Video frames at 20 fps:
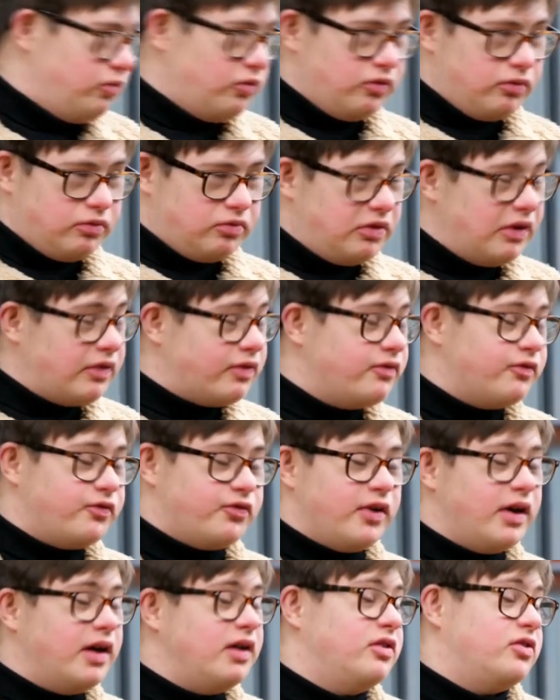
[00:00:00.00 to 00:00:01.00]
these are
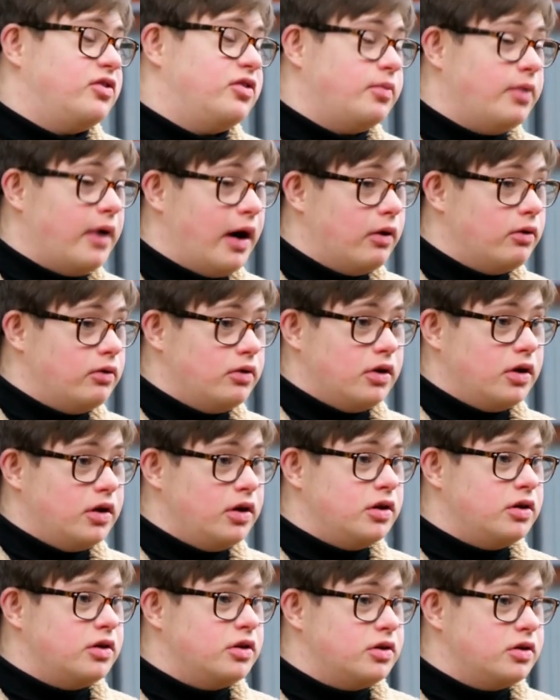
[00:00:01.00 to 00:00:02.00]
simply
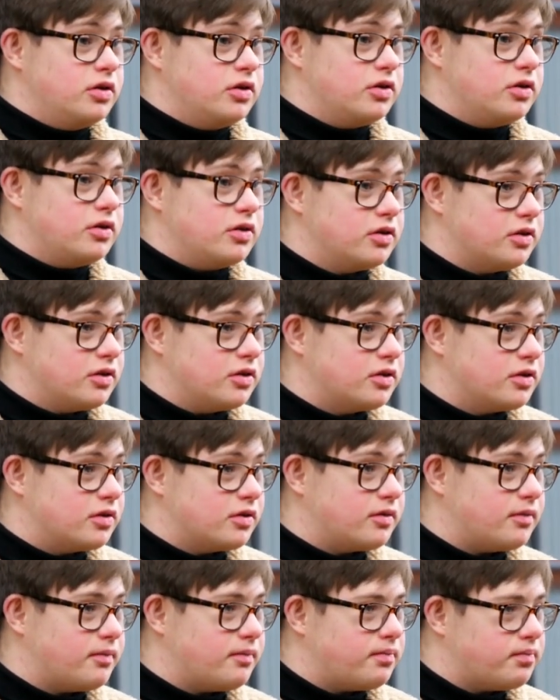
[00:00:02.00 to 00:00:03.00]
not
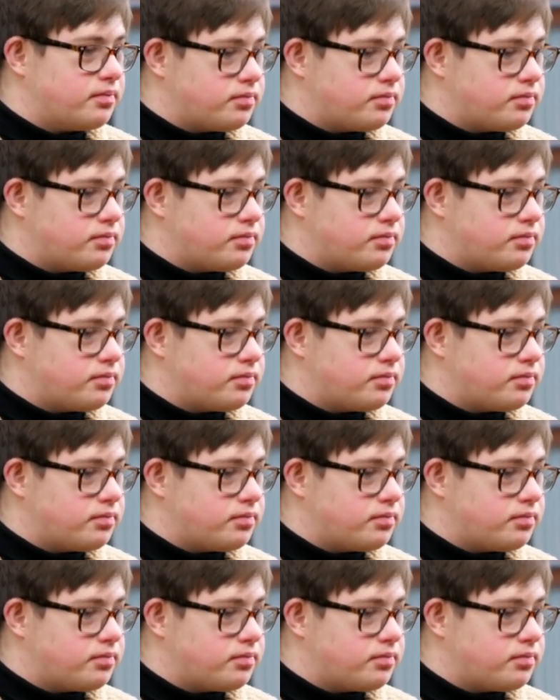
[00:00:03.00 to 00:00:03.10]
believed.